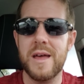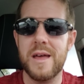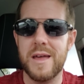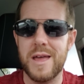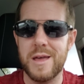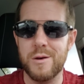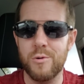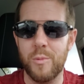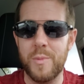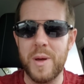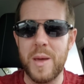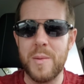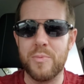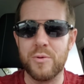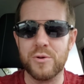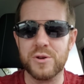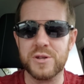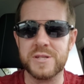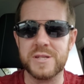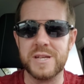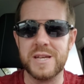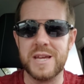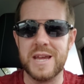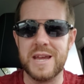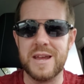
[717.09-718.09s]
He will be
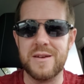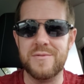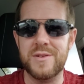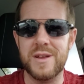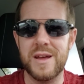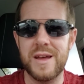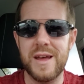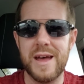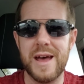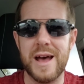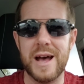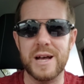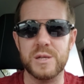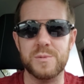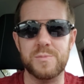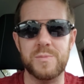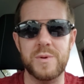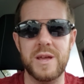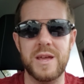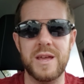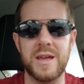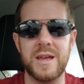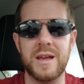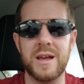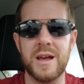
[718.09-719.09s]
perceived as
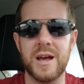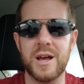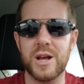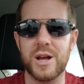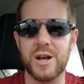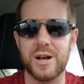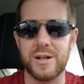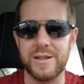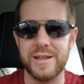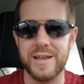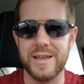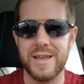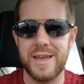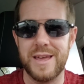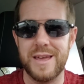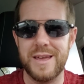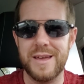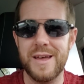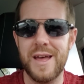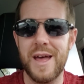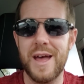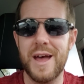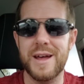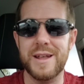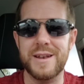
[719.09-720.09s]
being clingy,